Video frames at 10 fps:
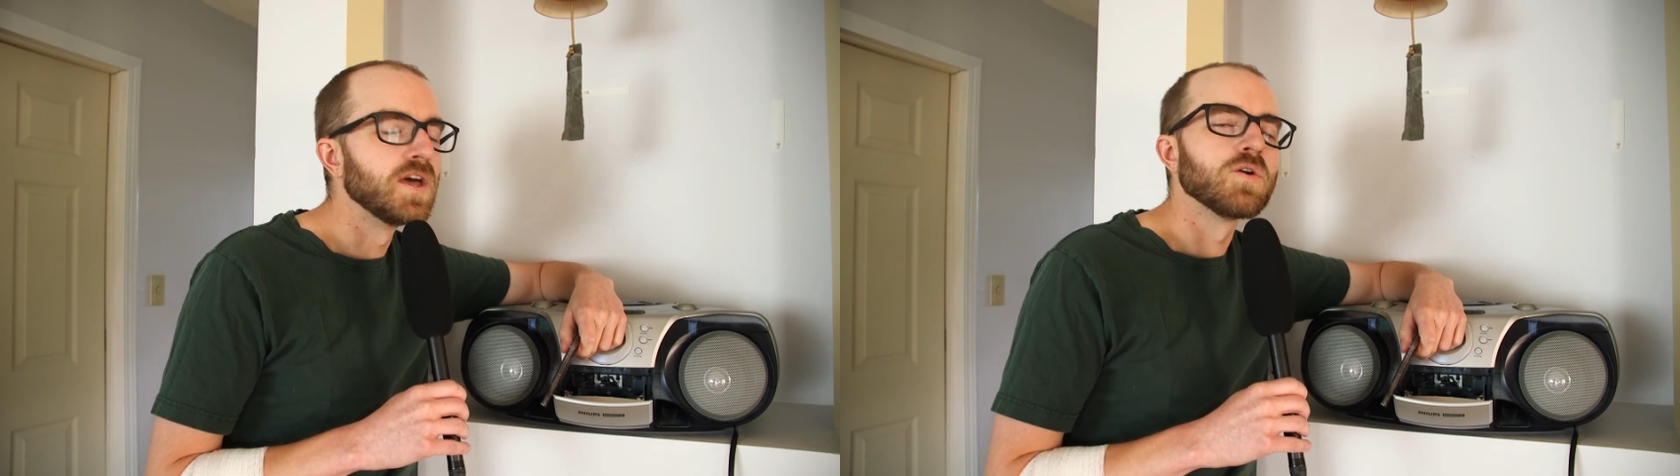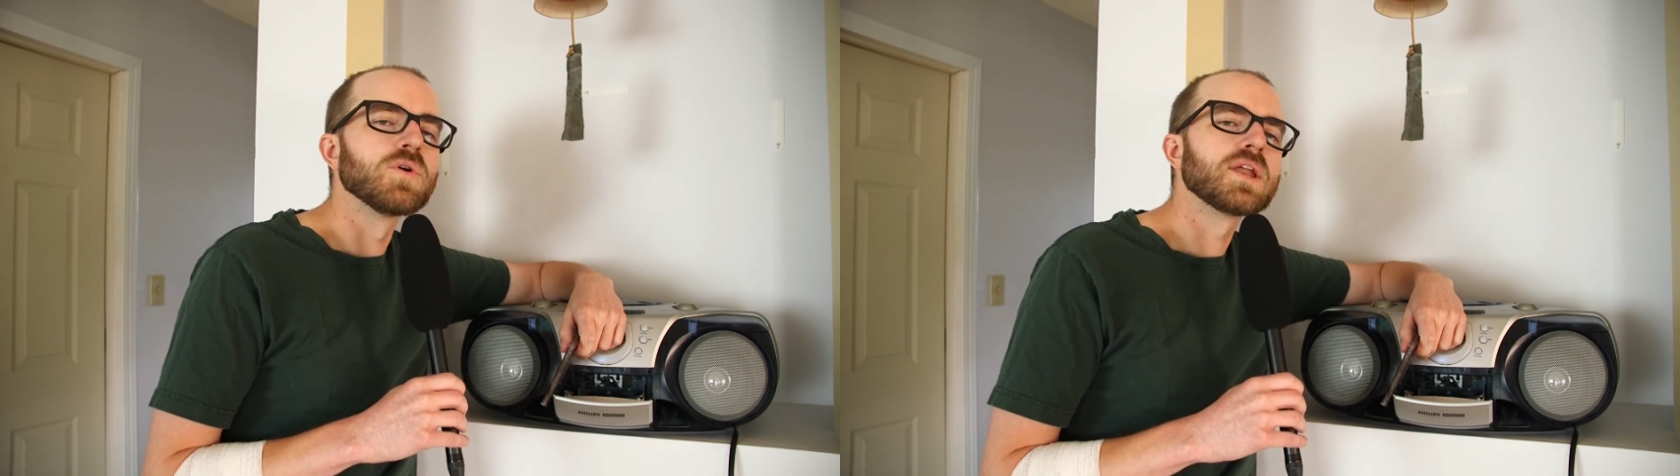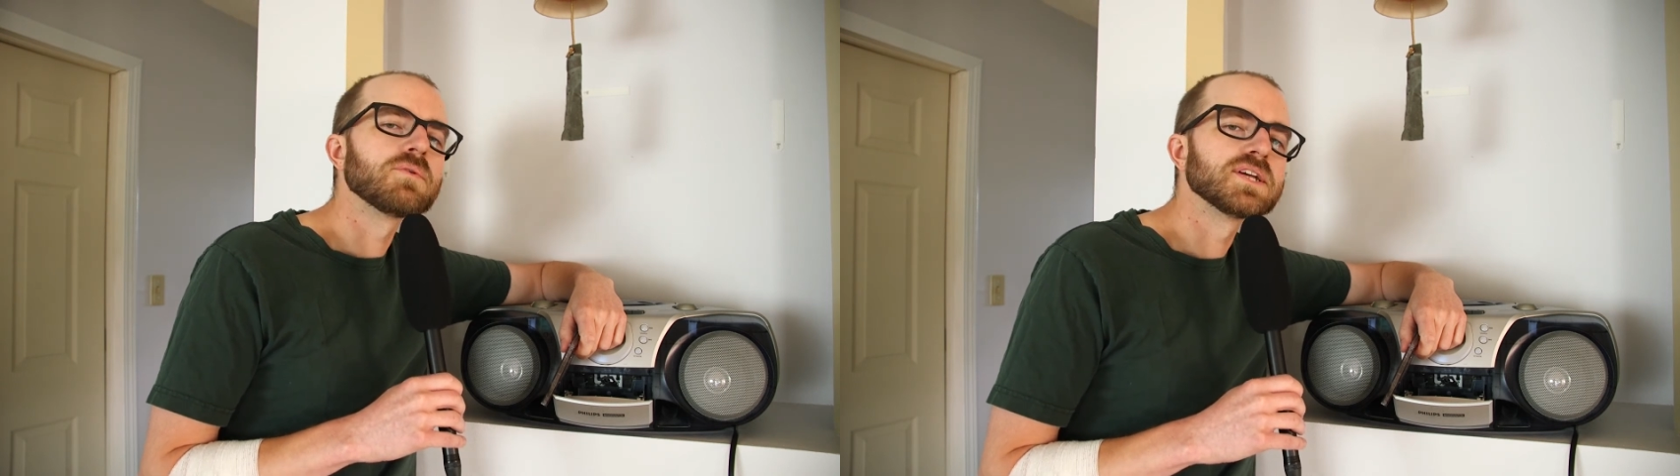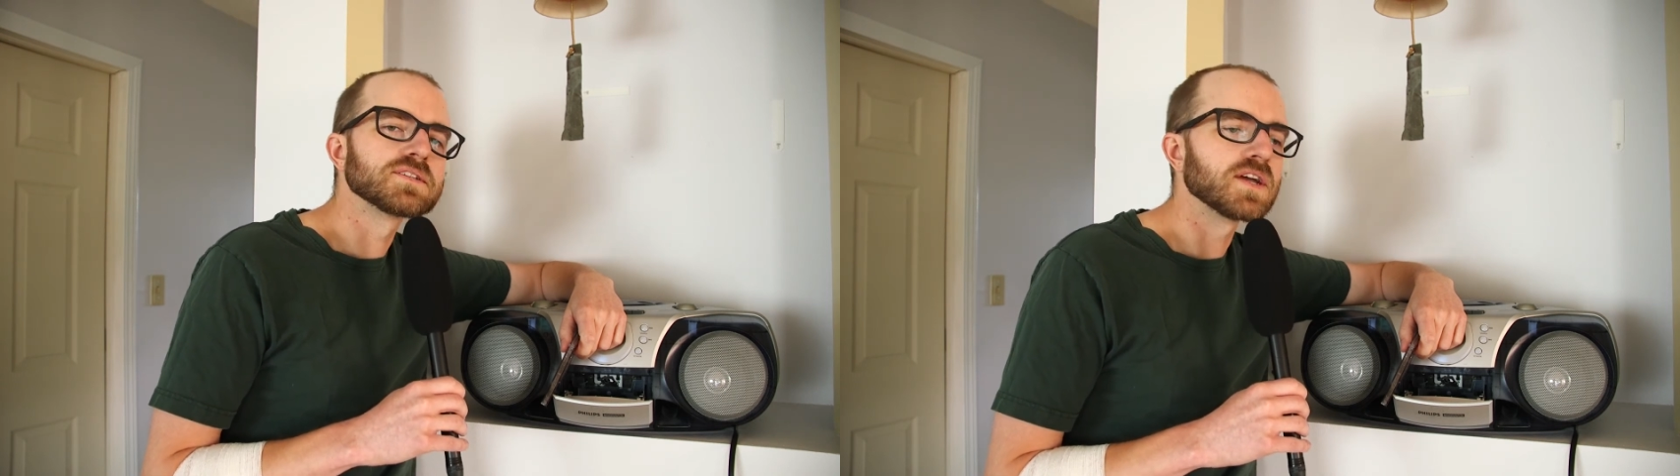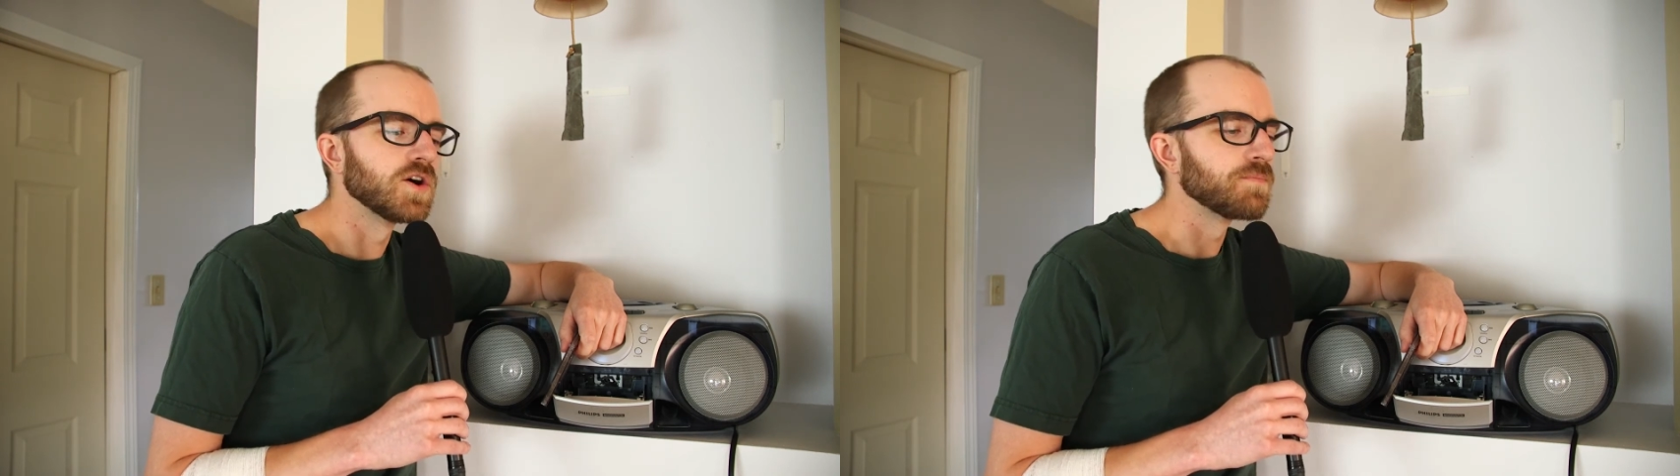Well, anyways,
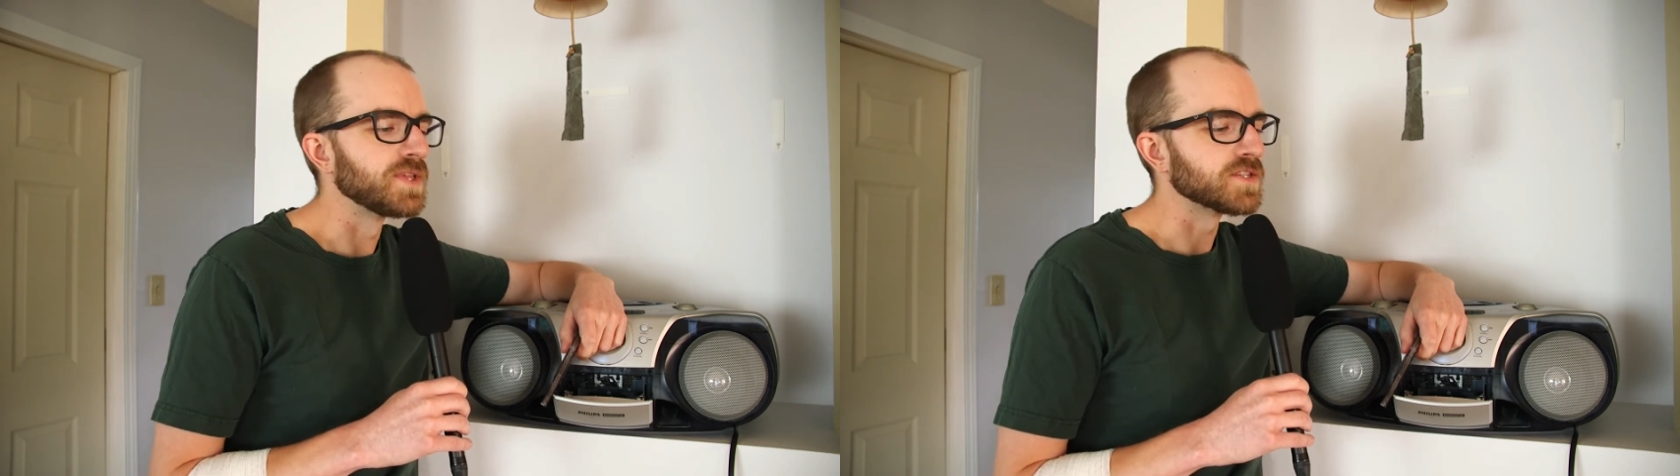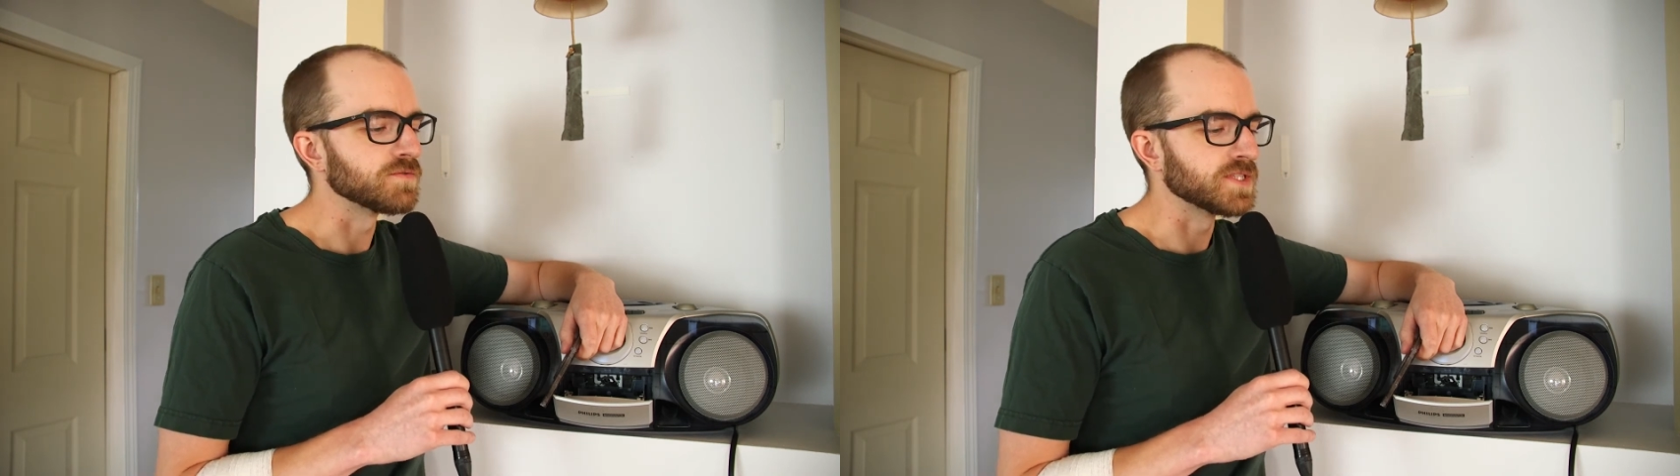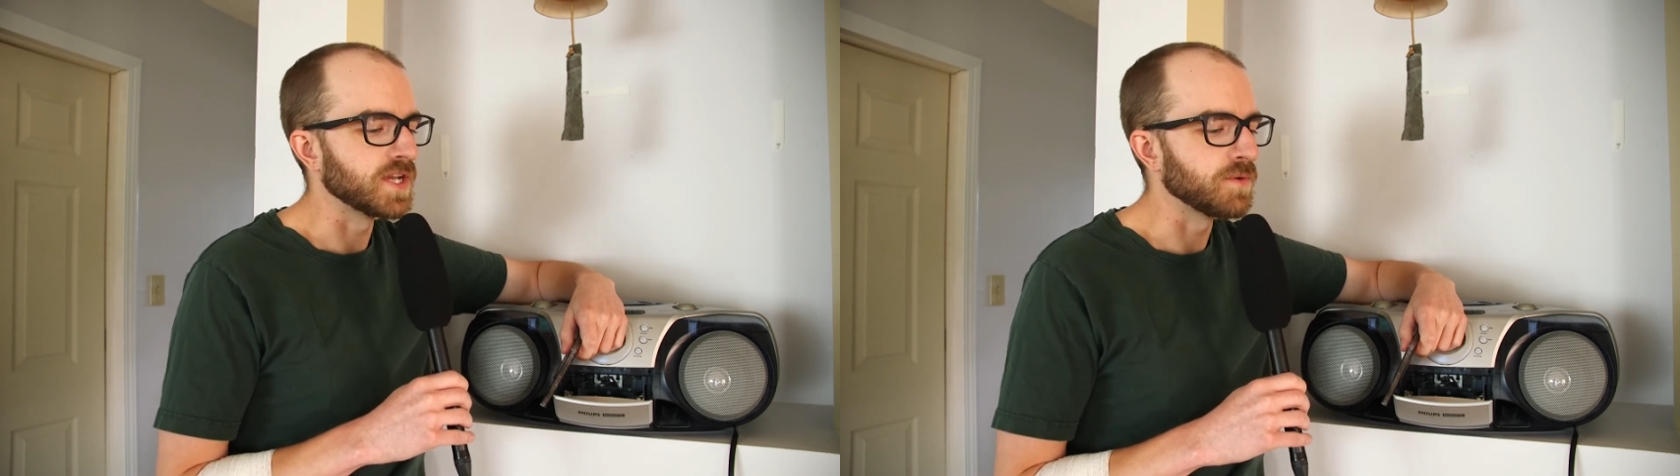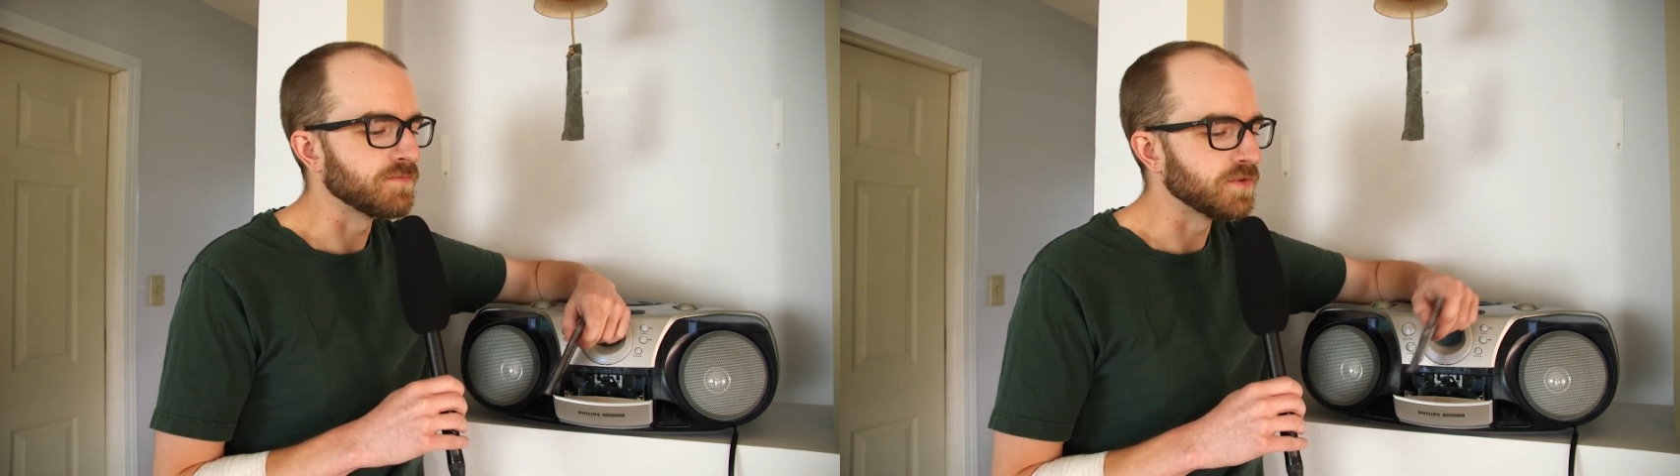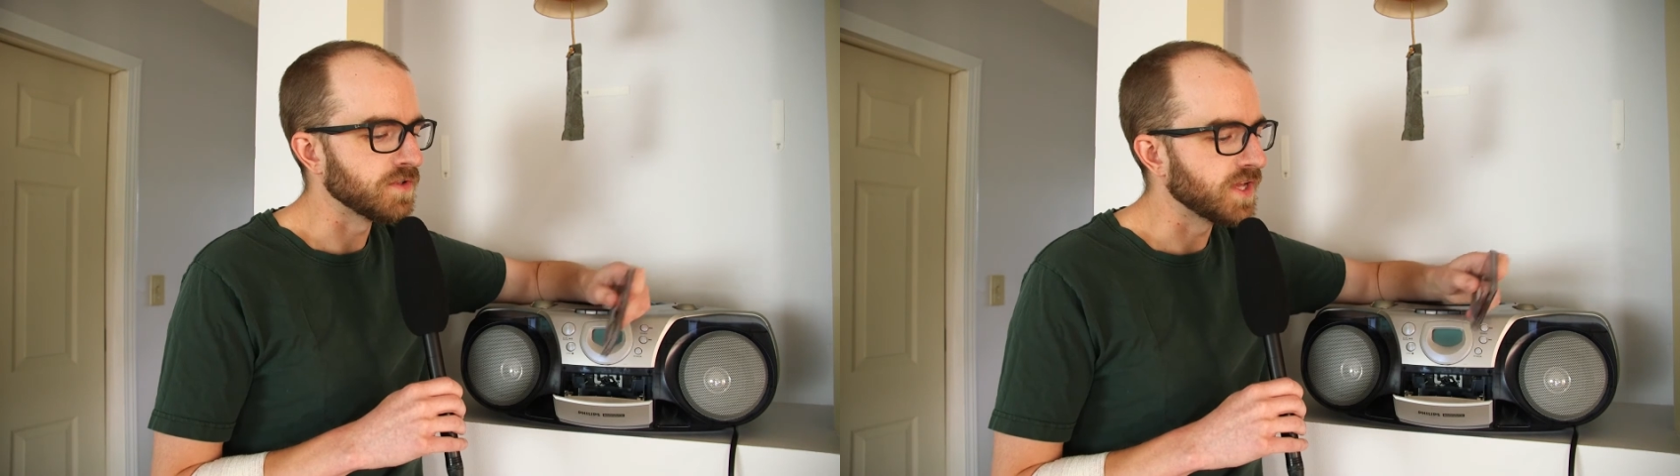I hope this was
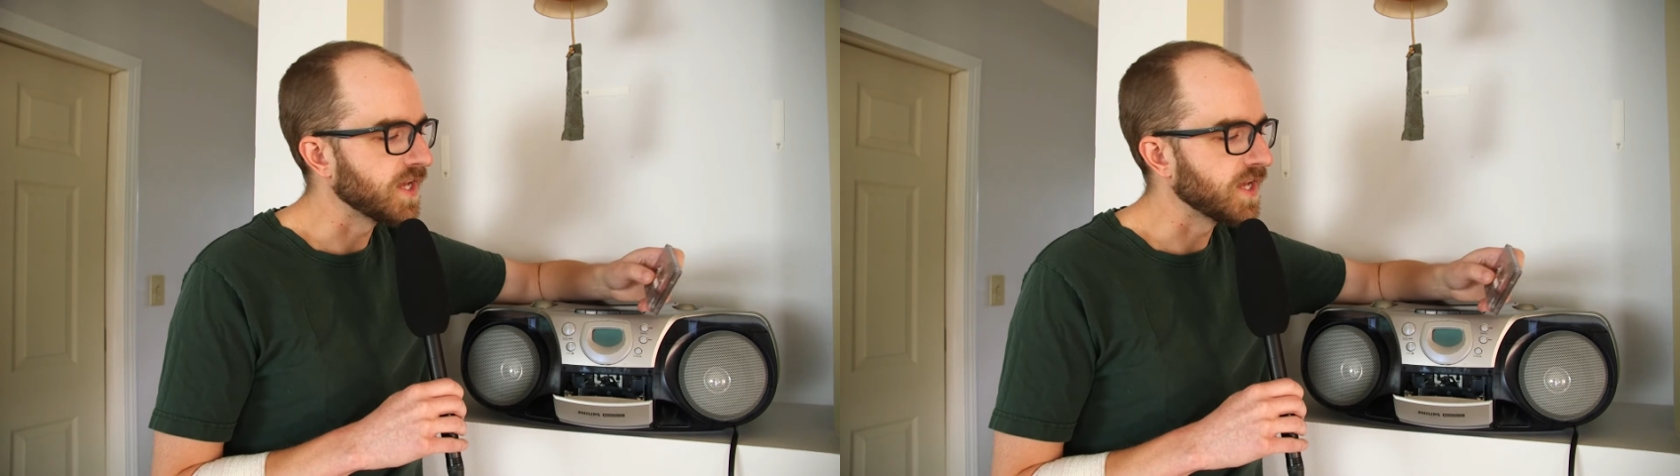helpful.